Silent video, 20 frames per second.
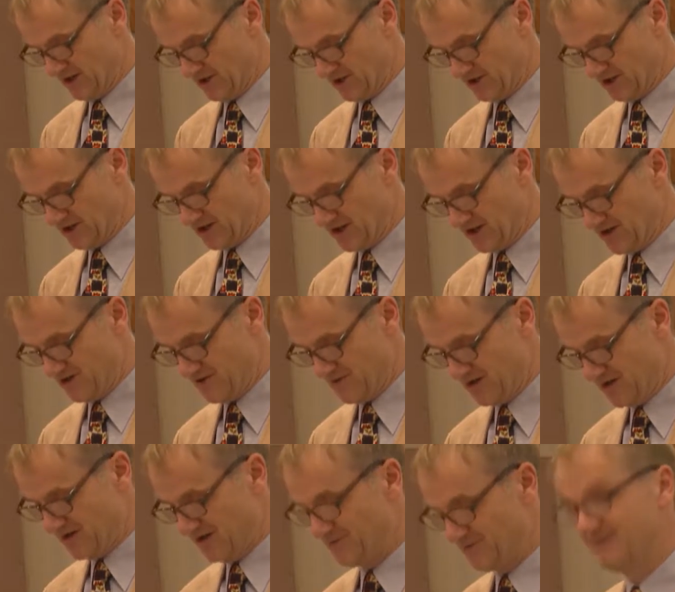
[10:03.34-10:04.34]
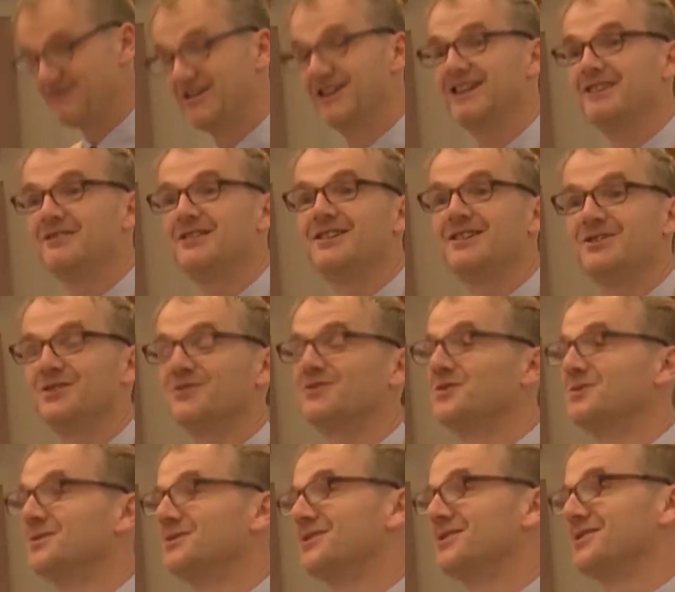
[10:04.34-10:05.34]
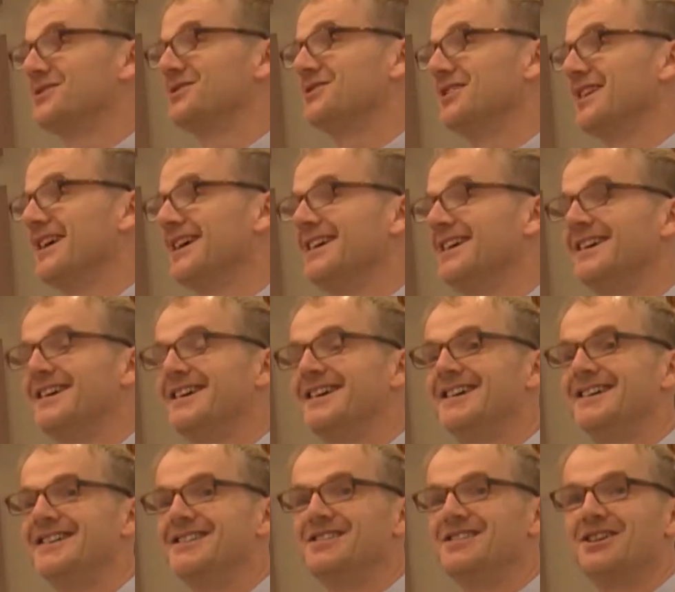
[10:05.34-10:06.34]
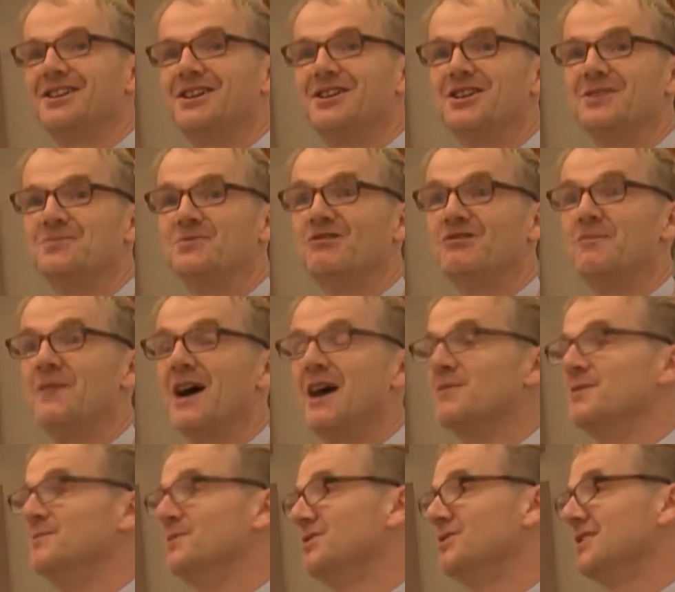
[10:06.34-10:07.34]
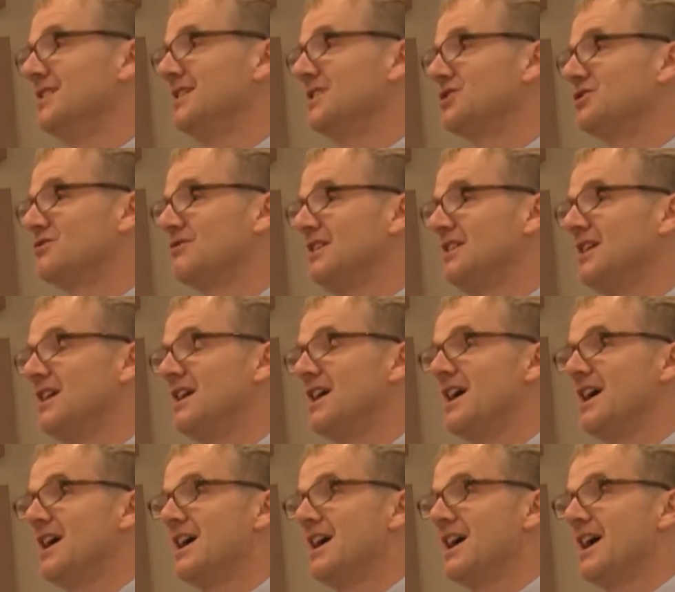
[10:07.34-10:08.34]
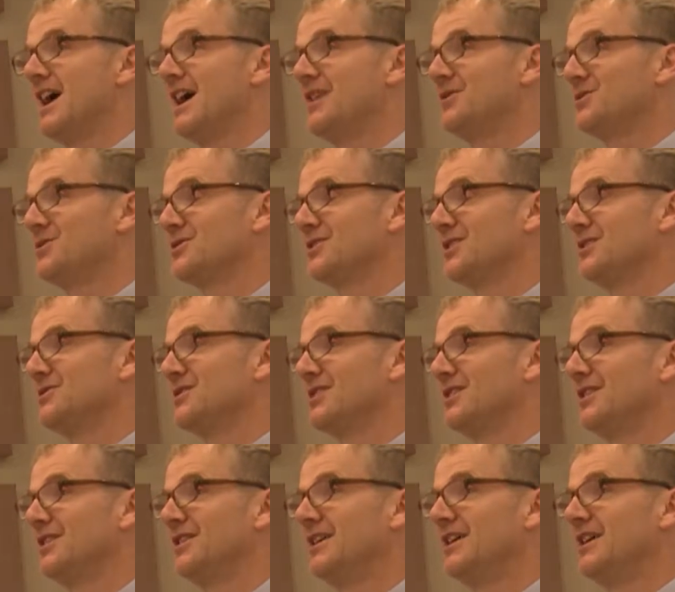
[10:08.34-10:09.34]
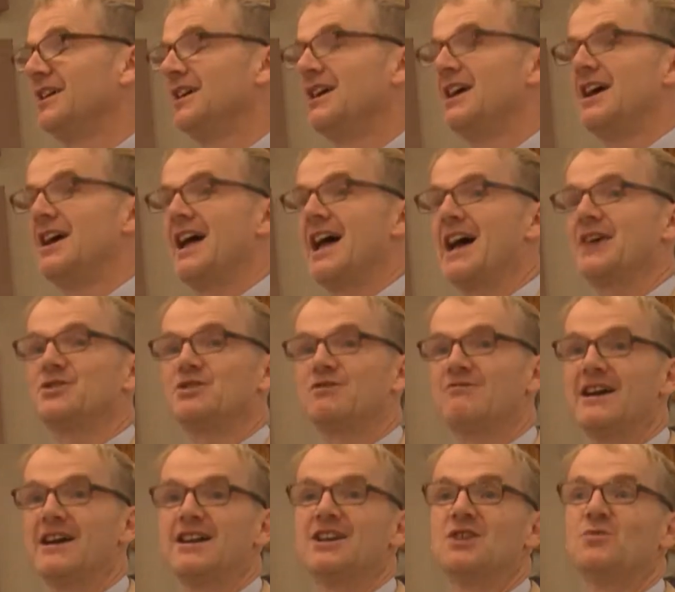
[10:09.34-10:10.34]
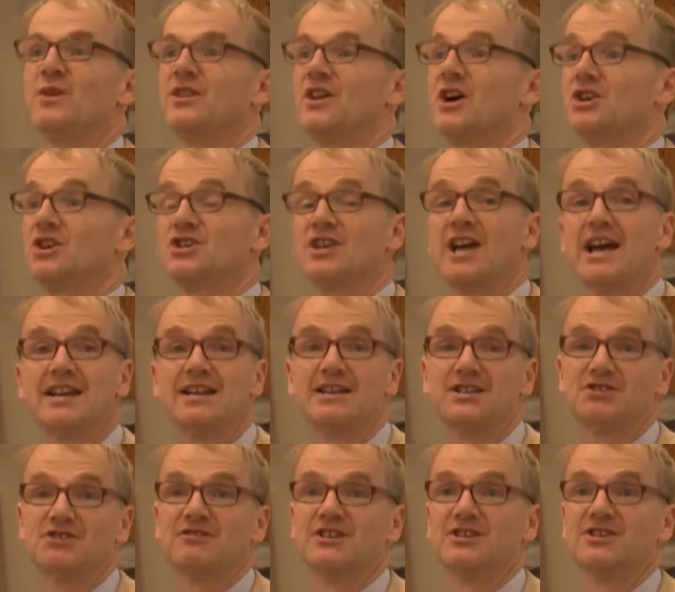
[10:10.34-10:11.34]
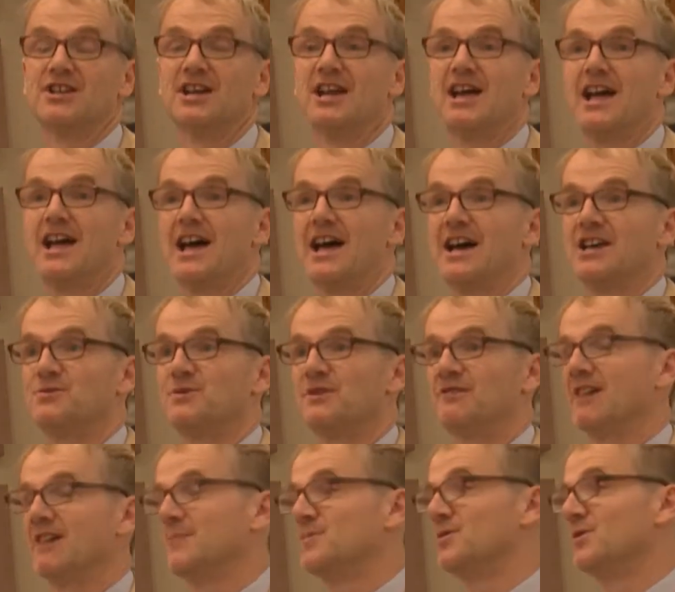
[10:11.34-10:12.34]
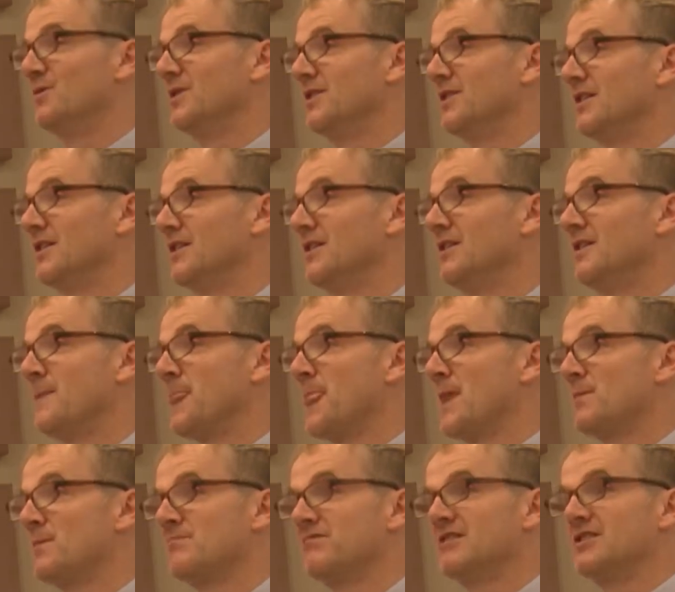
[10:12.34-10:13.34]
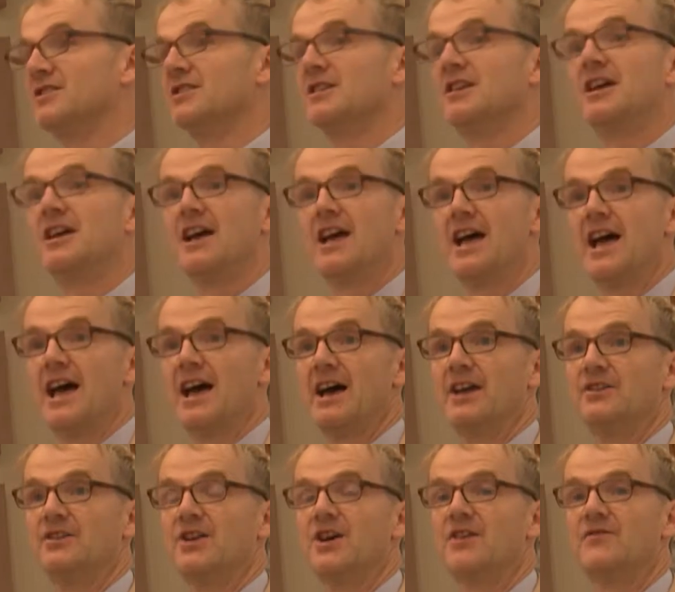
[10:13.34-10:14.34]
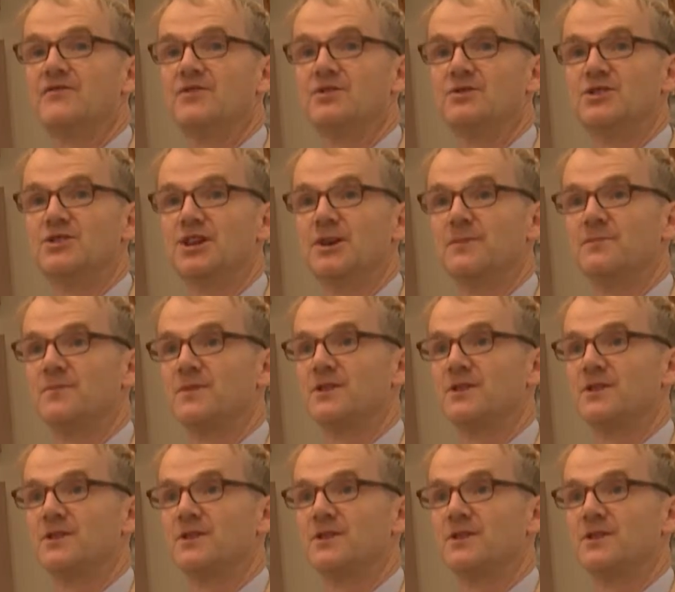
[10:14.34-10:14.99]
So we really look forward to today, to learning more about Bermudan history, and also to learning how to reckon with our shared histories as we grapple with our present and future.